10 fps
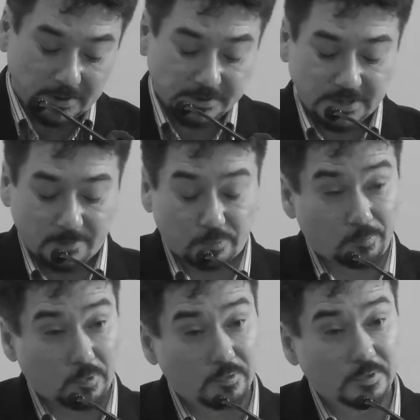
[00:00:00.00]
is that
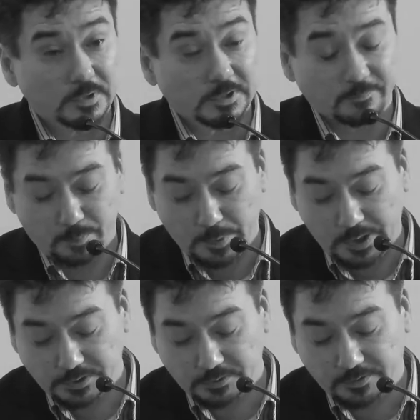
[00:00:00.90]
proponents of
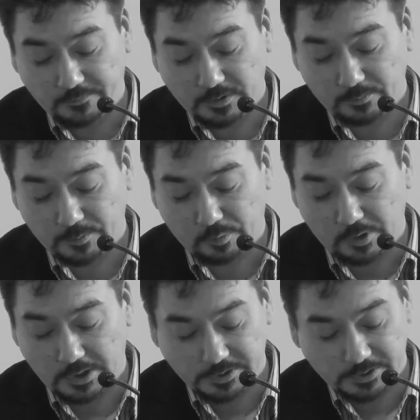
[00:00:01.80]
major development
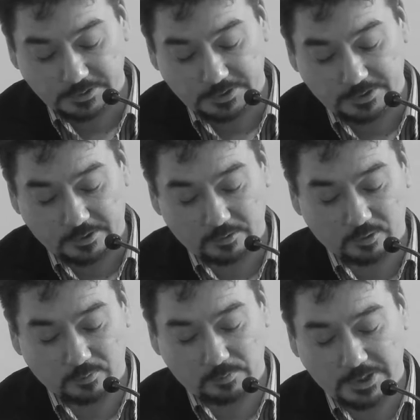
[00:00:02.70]
projects in our
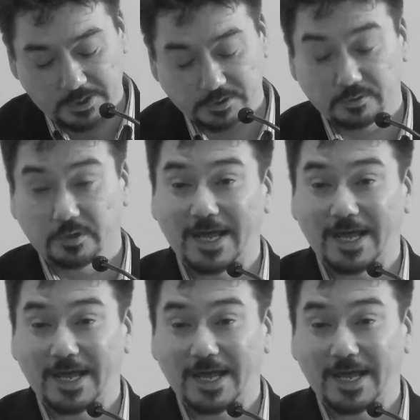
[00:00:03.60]
homeland should